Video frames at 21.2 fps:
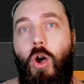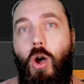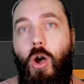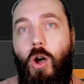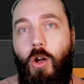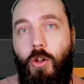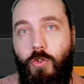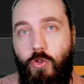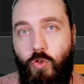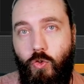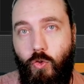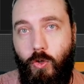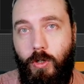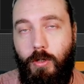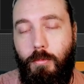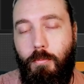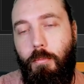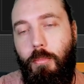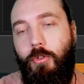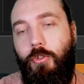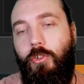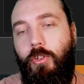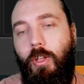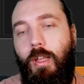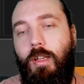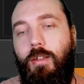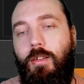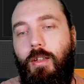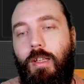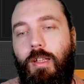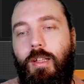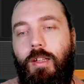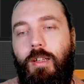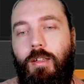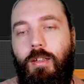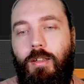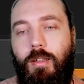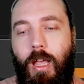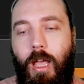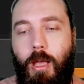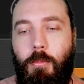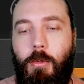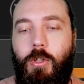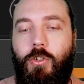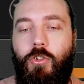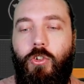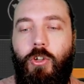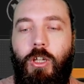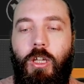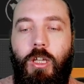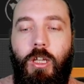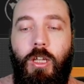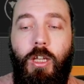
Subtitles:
100% damage.